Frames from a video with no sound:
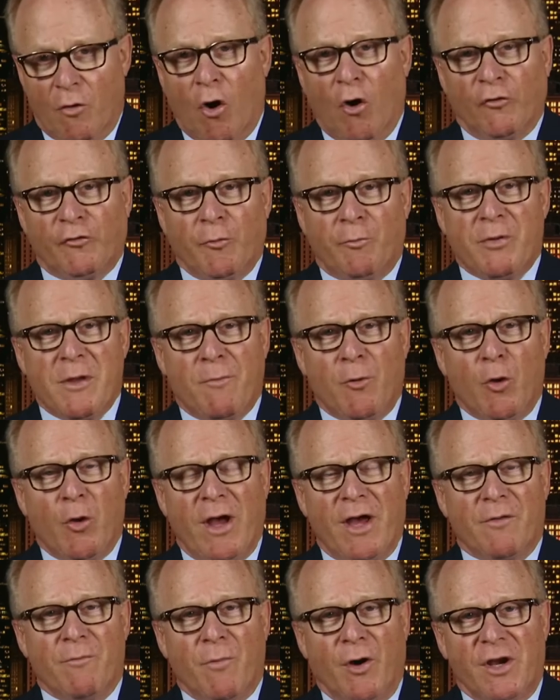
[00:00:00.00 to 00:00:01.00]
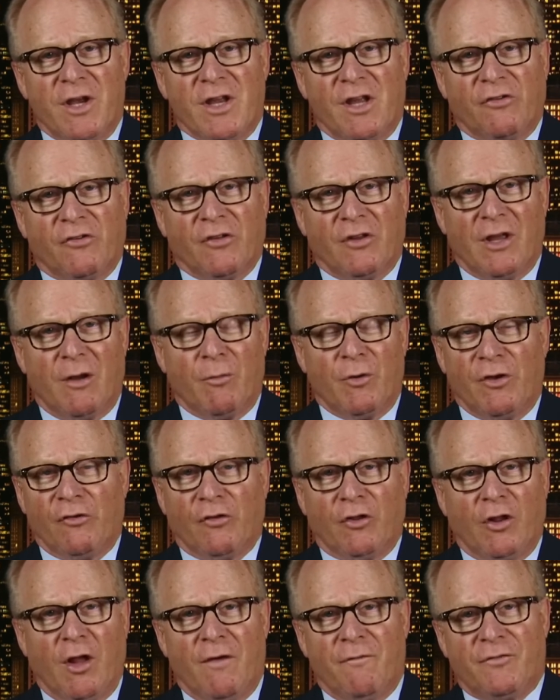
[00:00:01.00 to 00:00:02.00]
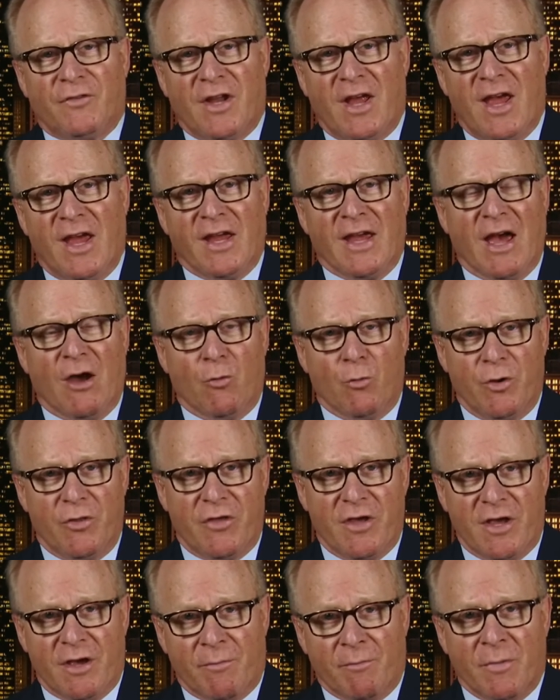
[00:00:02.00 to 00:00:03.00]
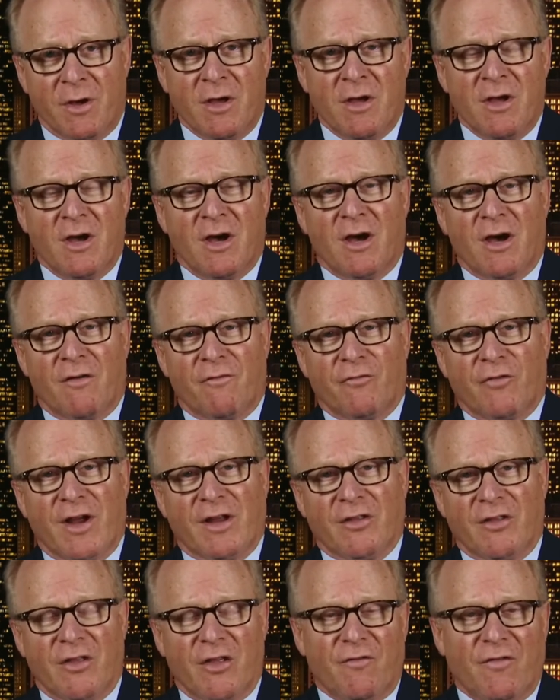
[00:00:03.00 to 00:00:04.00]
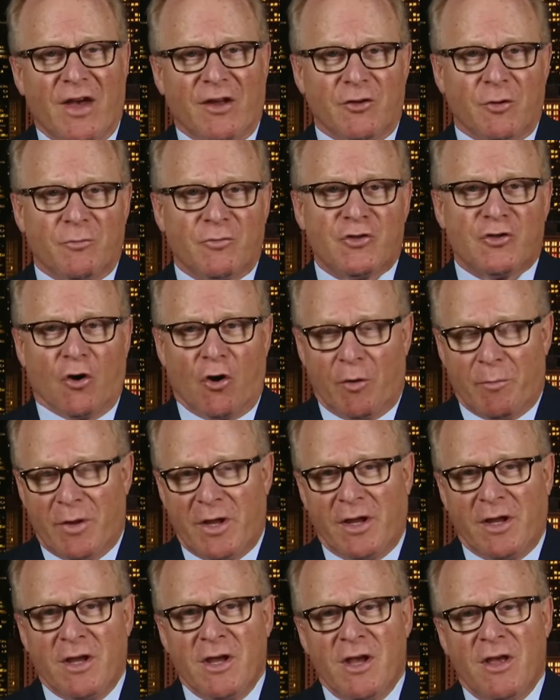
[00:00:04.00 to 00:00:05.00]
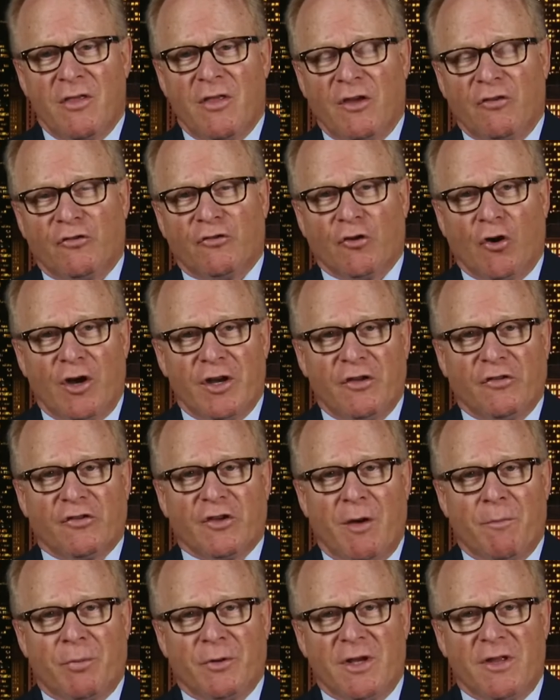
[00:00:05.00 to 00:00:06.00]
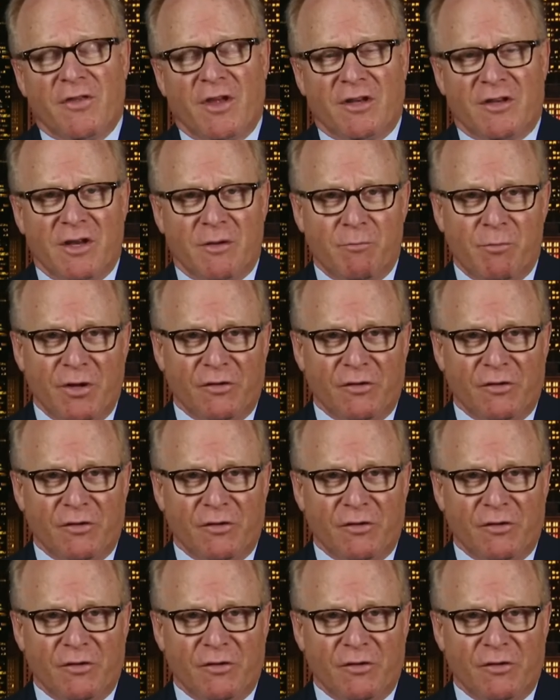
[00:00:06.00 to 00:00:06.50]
also, people who had money and celebrities loved to hang out with him. Frankly, they found him charming. They sought his company. They did